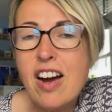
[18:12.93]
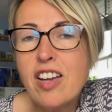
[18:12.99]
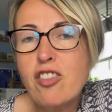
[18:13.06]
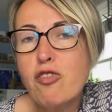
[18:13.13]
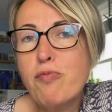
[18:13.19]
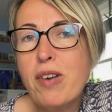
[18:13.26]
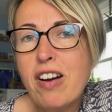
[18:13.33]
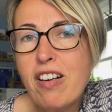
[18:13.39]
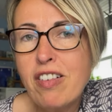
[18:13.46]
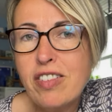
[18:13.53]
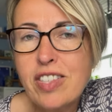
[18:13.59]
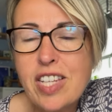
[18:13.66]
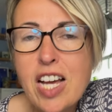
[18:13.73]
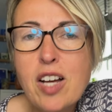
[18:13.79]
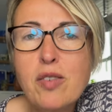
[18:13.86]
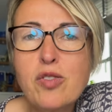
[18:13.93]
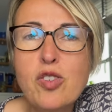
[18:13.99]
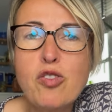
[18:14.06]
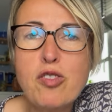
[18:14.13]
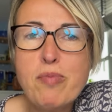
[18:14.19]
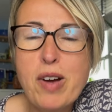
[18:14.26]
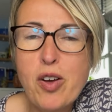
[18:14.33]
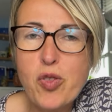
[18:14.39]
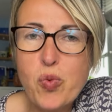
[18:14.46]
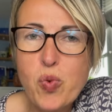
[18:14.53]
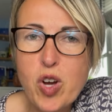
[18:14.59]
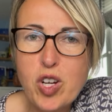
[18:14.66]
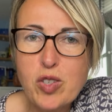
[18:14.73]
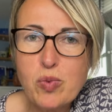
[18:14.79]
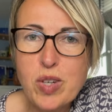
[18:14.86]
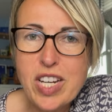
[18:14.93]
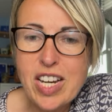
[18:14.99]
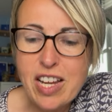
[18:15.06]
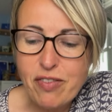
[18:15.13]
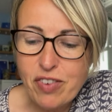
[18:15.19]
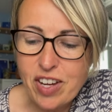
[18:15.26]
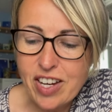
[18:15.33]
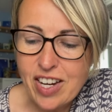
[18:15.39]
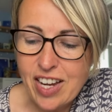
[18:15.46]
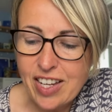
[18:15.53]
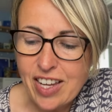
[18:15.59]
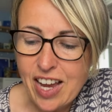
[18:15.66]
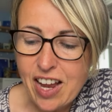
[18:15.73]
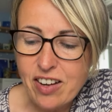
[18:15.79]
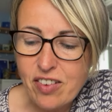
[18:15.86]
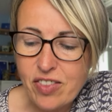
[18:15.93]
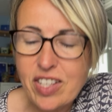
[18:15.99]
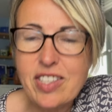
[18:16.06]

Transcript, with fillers: either about ourselves or about the world we live in, again,